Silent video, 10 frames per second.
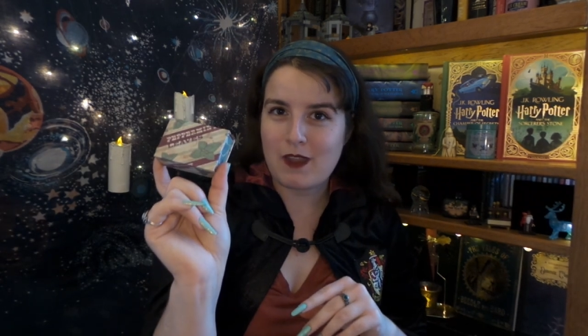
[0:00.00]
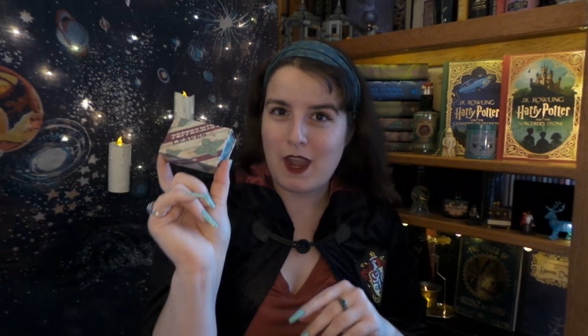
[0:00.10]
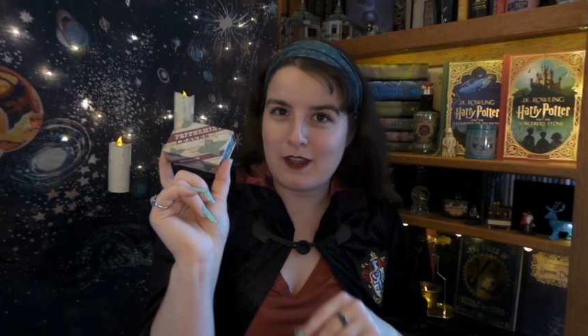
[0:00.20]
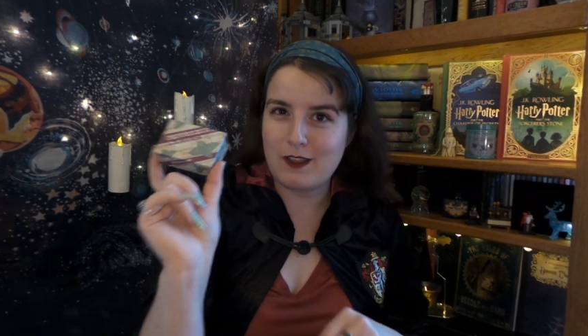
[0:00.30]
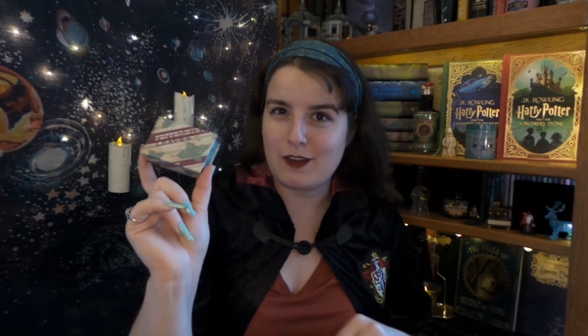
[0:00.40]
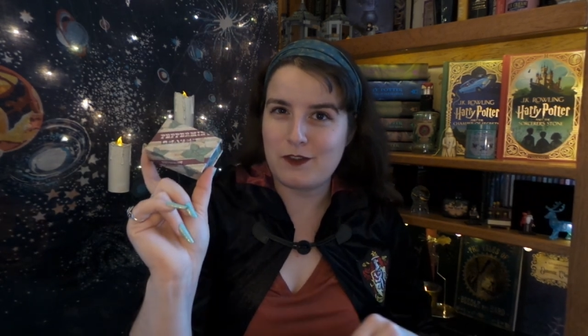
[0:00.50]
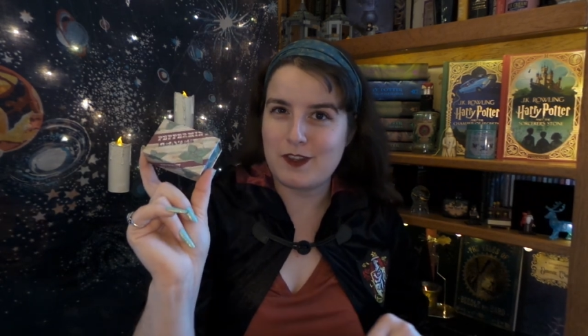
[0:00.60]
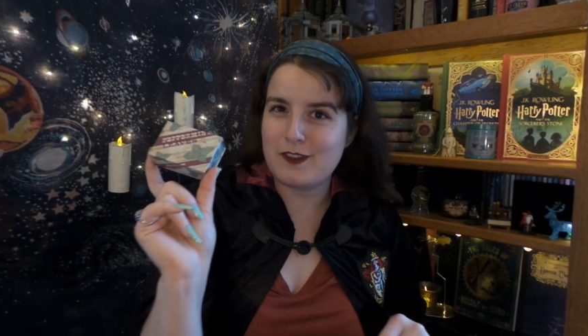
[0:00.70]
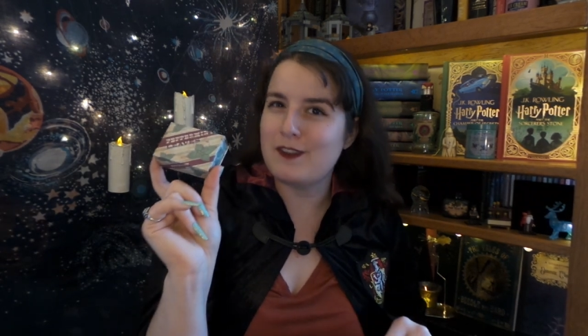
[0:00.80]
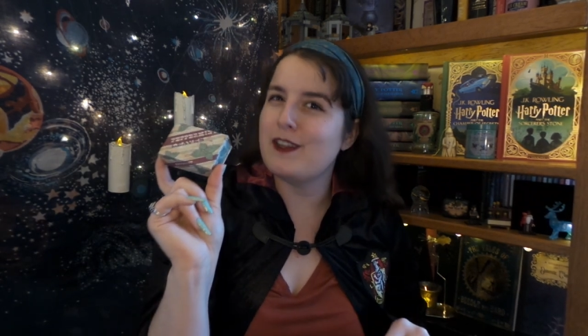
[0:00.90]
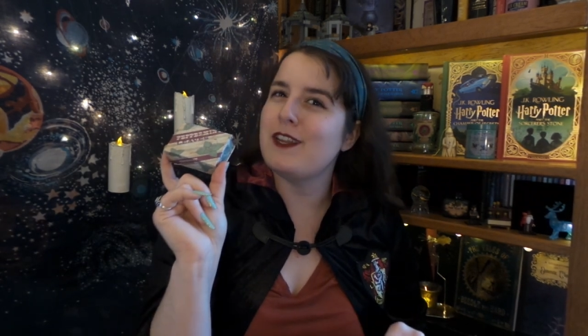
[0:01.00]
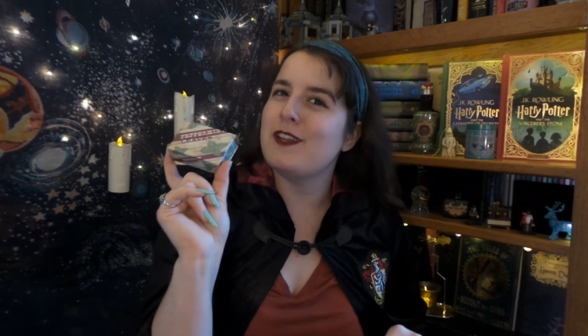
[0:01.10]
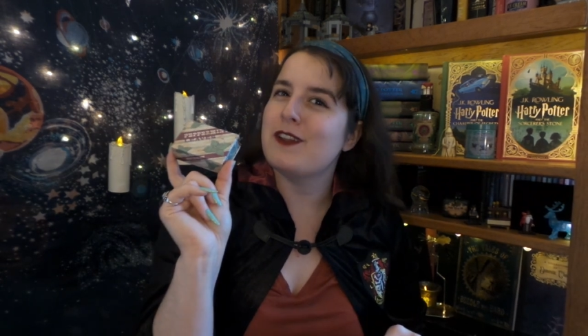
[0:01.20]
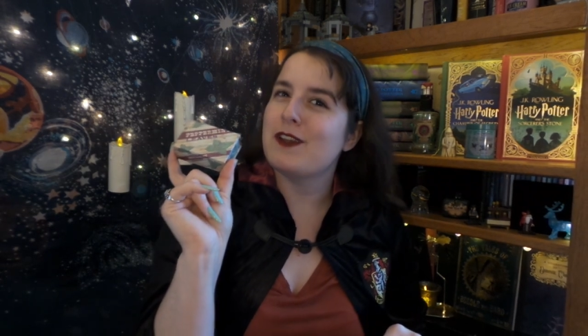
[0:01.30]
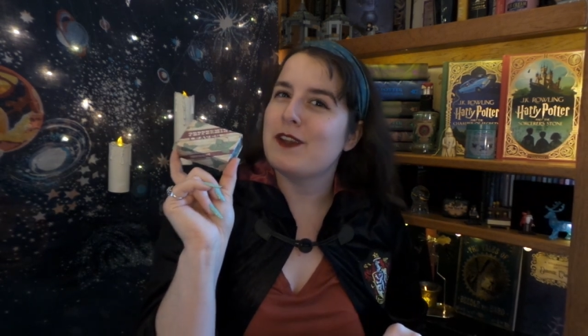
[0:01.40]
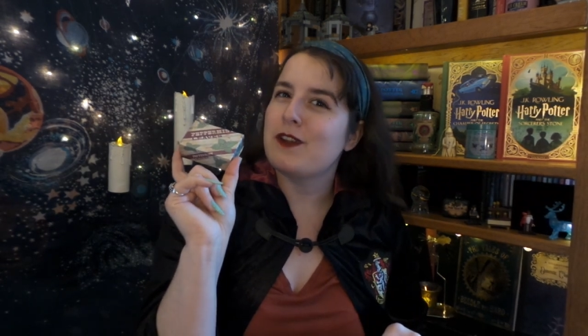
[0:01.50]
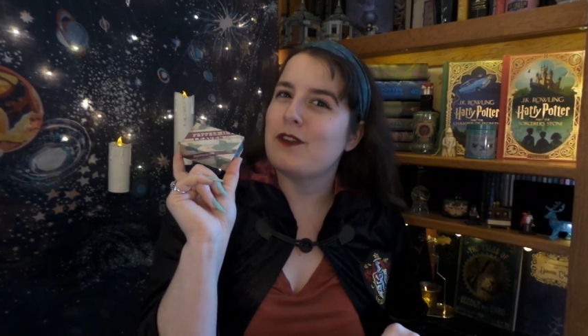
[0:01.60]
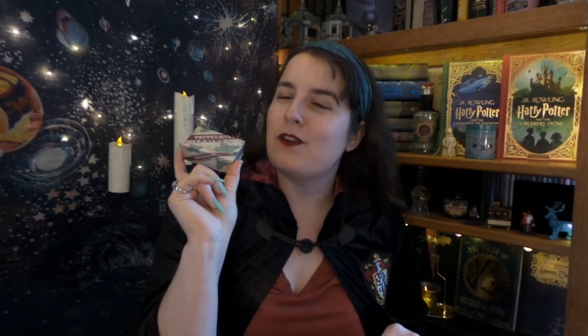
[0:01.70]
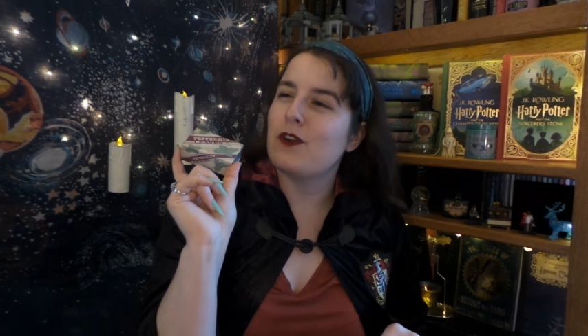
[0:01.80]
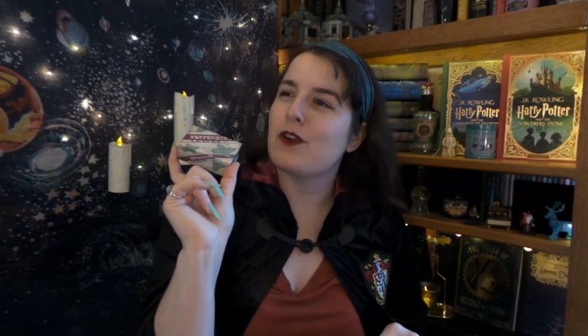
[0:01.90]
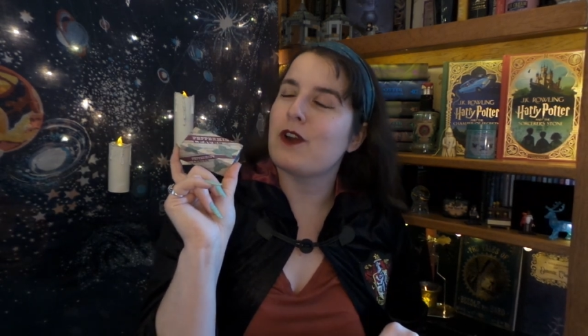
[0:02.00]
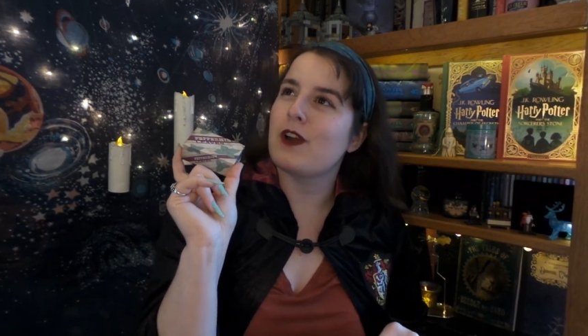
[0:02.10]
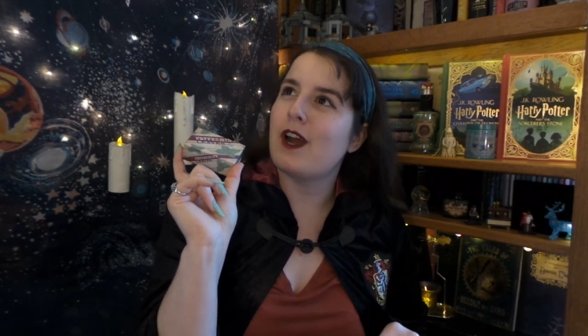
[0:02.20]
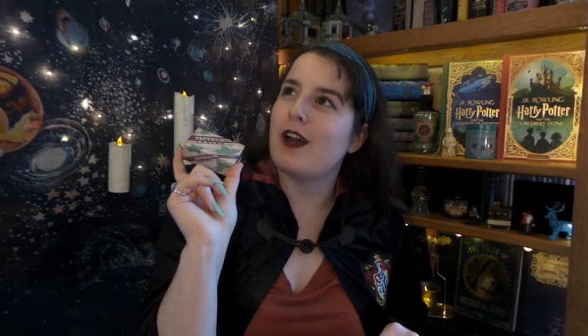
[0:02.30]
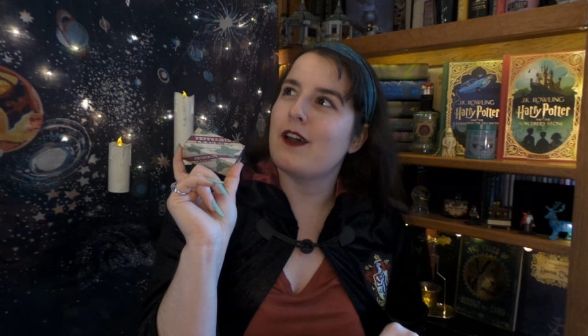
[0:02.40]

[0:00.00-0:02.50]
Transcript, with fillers: I'd love to see your